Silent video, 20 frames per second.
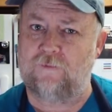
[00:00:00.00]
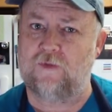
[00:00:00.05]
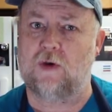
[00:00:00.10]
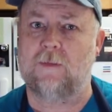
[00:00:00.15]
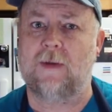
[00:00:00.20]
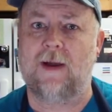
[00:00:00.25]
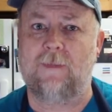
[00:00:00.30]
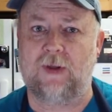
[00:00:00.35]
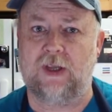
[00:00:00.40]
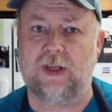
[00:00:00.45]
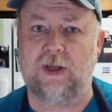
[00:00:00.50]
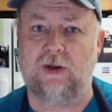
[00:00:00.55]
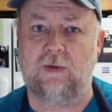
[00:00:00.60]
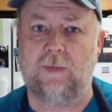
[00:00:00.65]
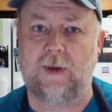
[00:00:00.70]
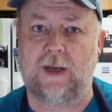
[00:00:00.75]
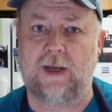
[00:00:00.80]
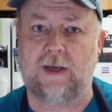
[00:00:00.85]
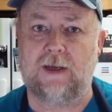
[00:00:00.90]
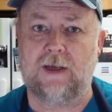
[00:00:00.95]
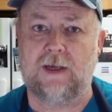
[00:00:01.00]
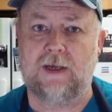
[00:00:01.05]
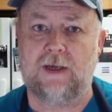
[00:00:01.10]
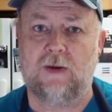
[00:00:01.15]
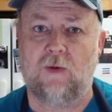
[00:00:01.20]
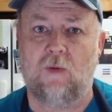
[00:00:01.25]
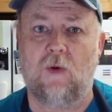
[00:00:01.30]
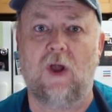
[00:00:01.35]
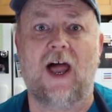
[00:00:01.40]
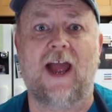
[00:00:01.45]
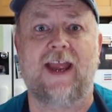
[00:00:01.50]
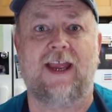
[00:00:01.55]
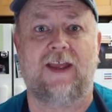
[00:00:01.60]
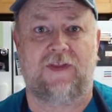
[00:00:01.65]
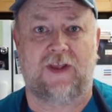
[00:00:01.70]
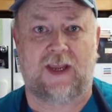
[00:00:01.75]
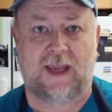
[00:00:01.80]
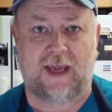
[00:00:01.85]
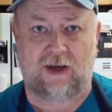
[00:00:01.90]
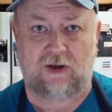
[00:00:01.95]
firm up a little bit while I
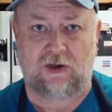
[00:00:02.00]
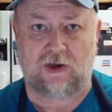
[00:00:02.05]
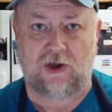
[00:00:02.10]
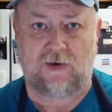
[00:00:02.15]
get the kettle